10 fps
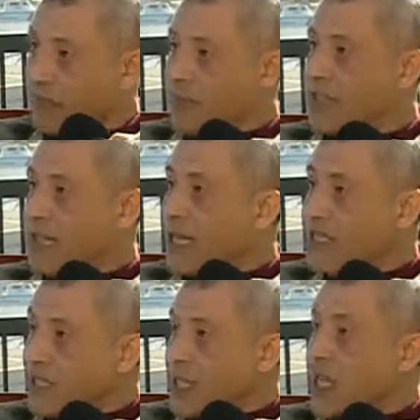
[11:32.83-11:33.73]
they can
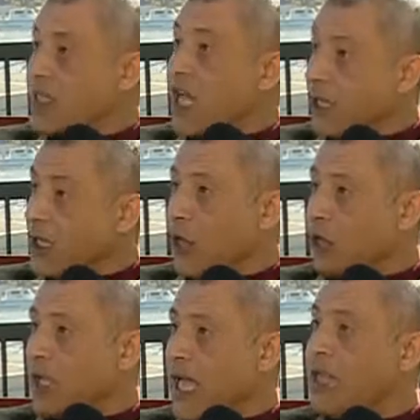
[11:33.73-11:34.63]
see it a lot
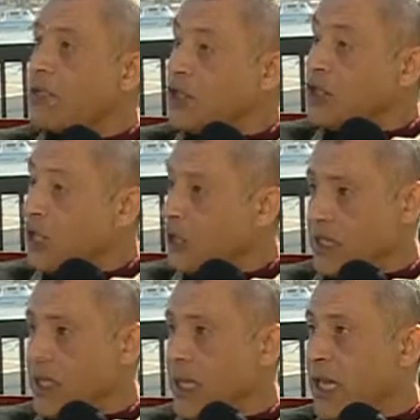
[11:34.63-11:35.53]
and
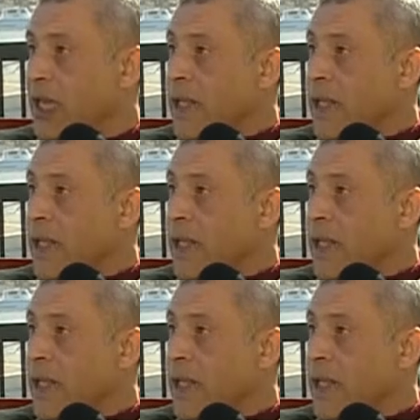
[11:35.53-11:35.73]
continuously.